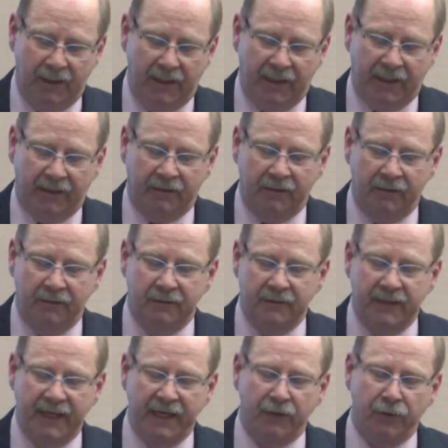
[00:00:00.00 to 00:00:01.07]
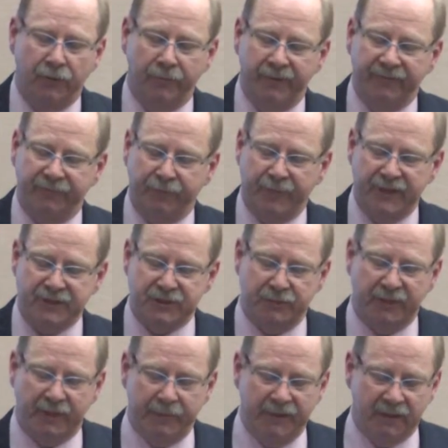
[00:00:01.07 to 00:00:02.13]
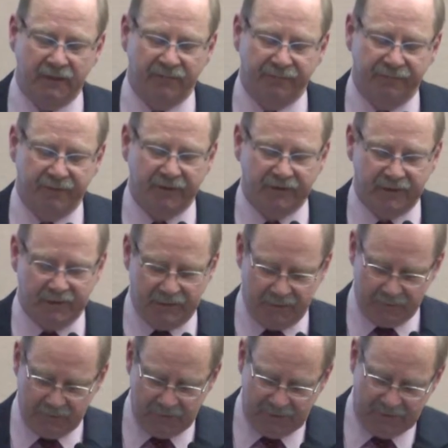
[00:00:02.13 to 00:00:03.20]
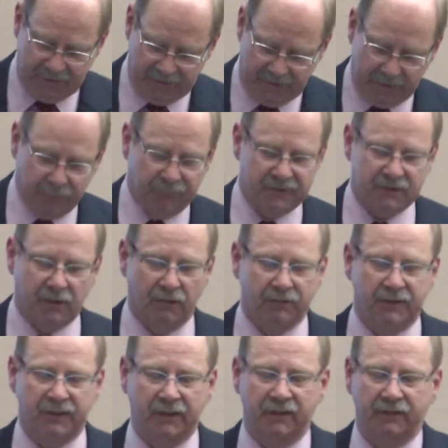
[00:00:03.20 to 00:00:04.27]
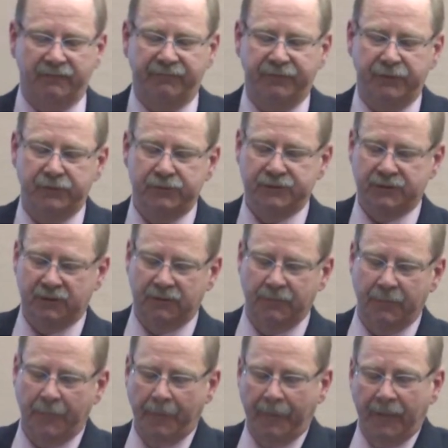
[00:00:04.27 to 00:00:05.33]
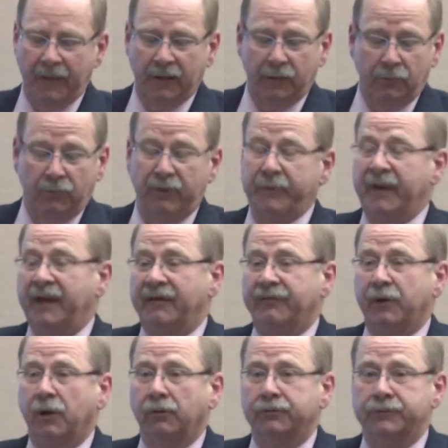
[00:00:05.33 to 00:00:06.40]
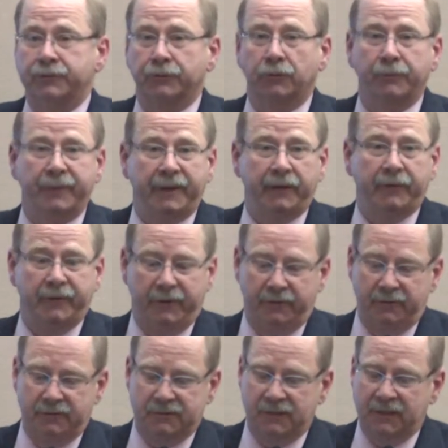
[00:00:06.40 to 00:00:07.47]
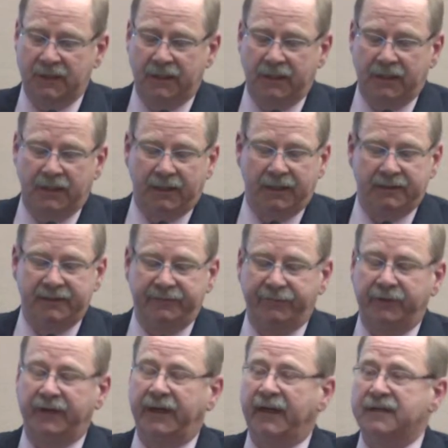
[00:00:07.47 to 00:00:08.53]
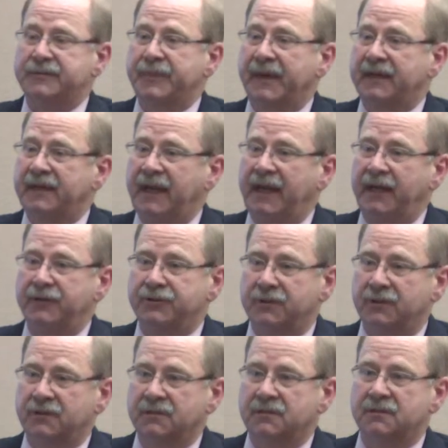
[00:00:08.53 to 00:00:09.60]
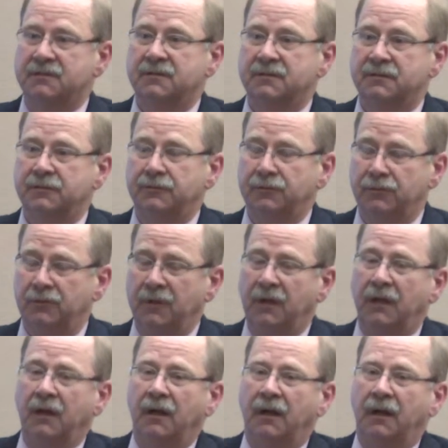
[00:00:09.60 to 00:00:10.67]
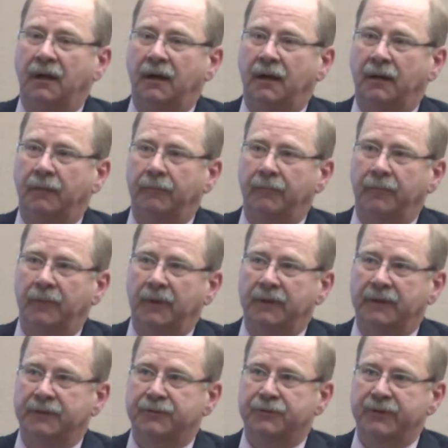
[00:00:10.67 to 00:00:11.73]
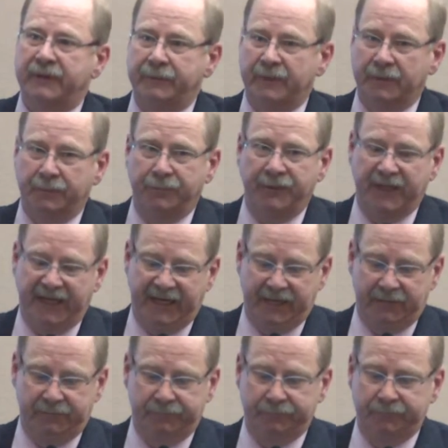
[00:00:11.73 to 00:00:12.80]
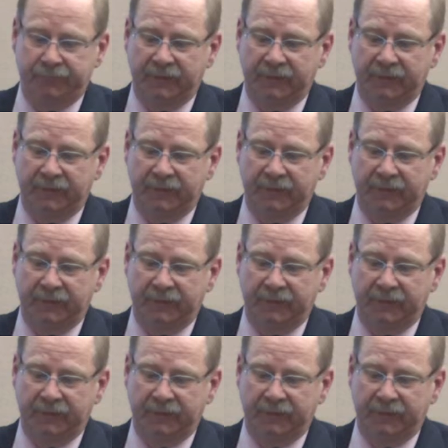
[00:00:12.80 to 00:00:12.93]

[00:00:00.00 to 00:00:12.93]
And take-home information may be conflicting and result in confusion. We may have cultural barriers, different expectations to the treatment plan.